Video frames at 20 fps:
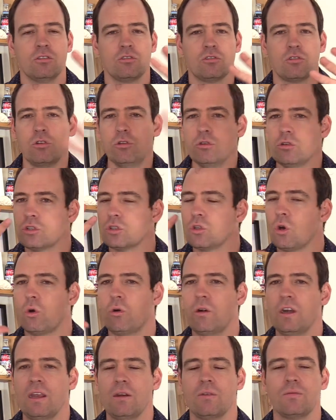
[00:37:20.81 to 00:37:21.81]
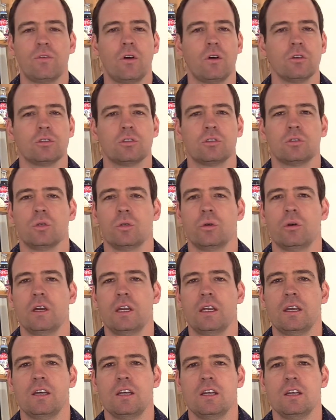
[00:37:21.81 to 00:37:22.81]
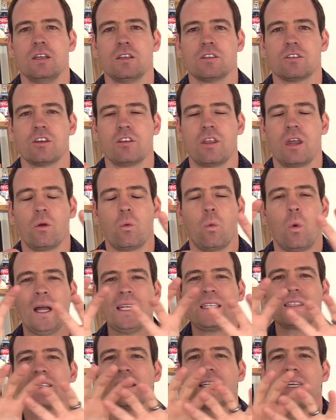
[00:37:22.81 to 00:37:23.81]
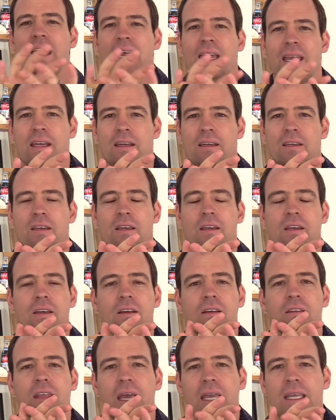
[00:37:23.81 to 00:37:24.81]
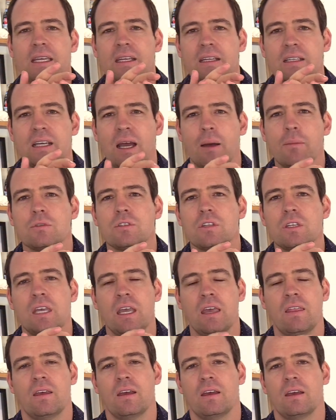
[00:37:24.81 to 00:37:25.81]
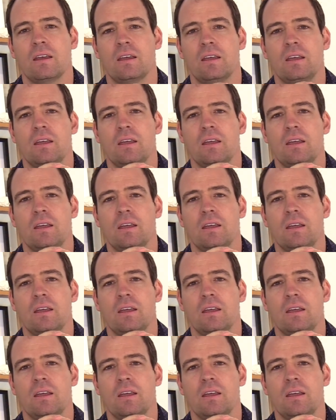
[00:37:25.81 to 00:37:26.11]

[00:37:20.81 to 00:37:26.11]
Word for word: true story and false story, so that once again they can come together